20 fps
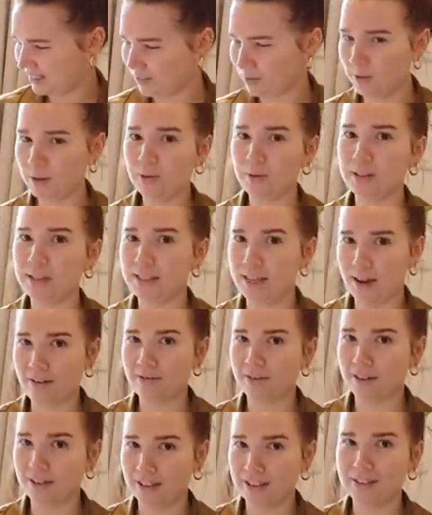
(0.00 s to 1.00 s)
We will
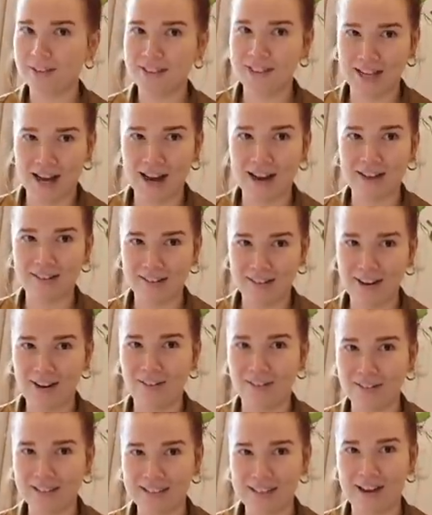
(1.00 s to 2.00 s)
definitely use that. We
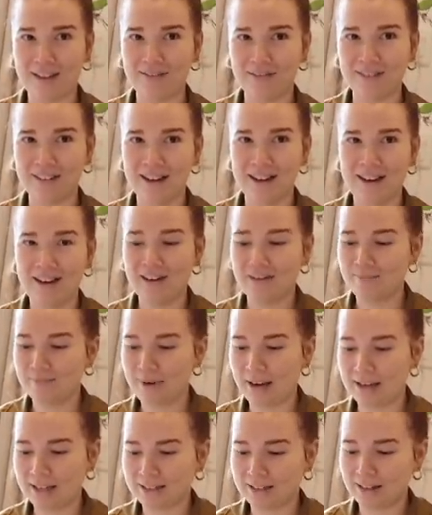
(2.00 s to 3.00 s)
always have
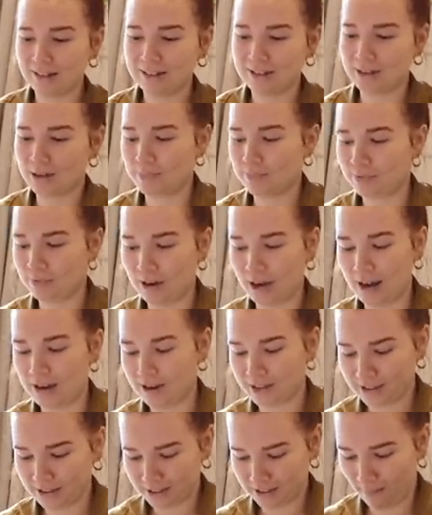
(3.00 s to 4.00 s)
baked goods or bread
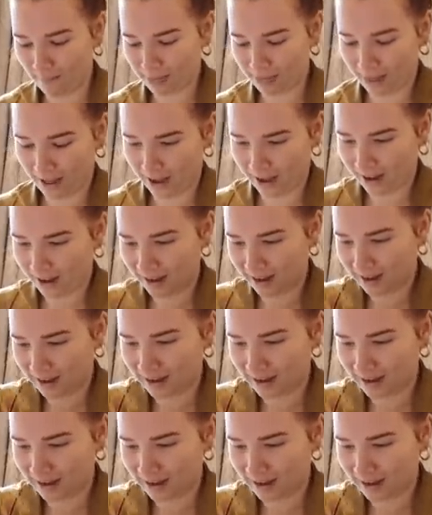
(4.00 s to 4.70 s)
or something.